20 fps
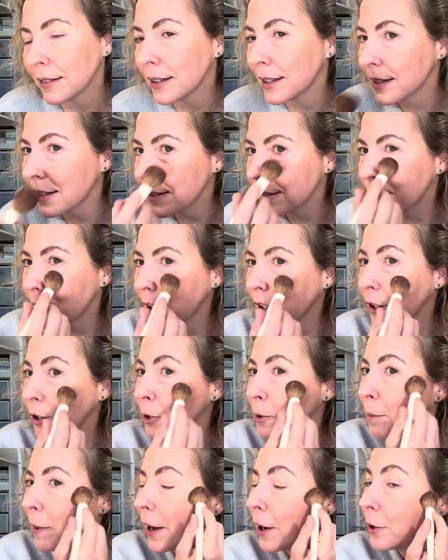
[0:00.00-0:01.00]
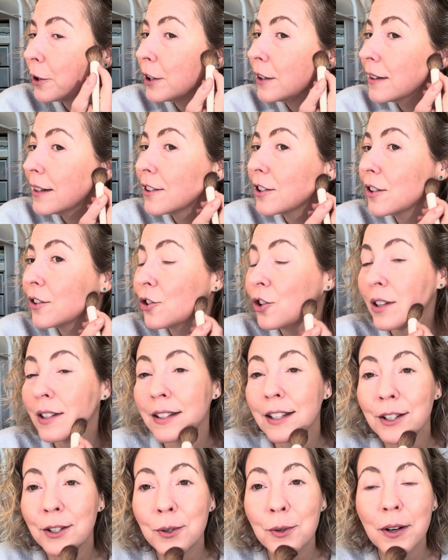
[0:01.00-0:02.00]
This is not a new powder, this is just
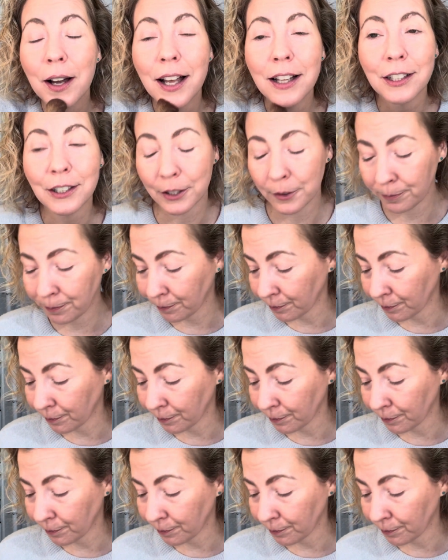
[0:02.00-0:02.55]
a new color.